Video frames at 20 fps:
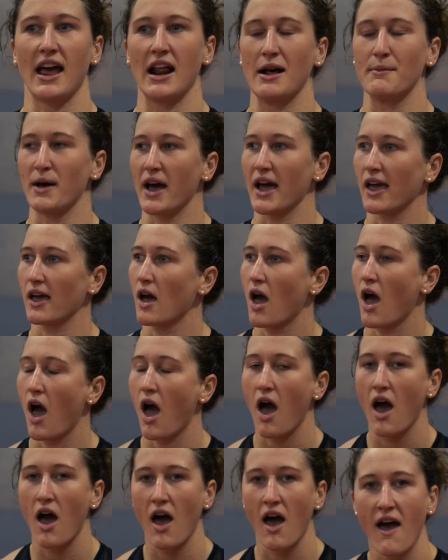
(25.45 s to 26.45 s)
And I'm like,
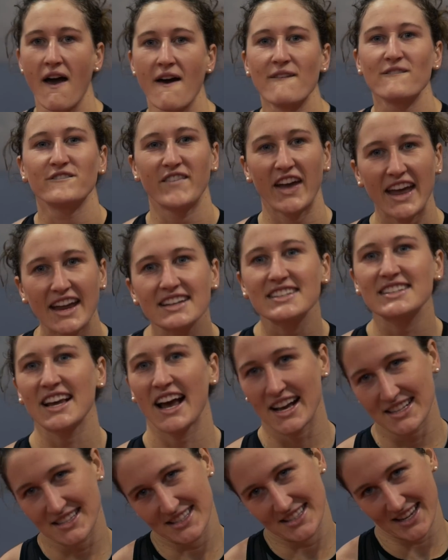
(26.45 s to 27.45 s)

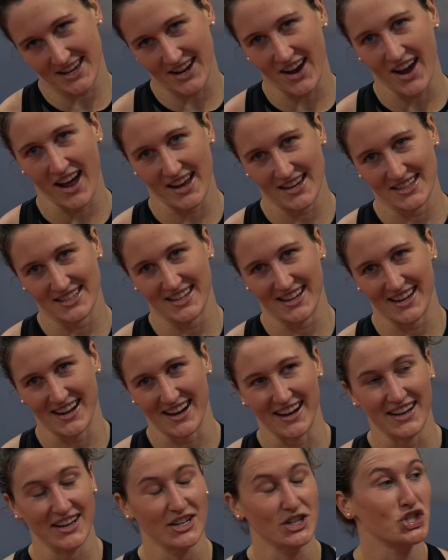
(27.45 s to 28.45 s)
fantastic idea.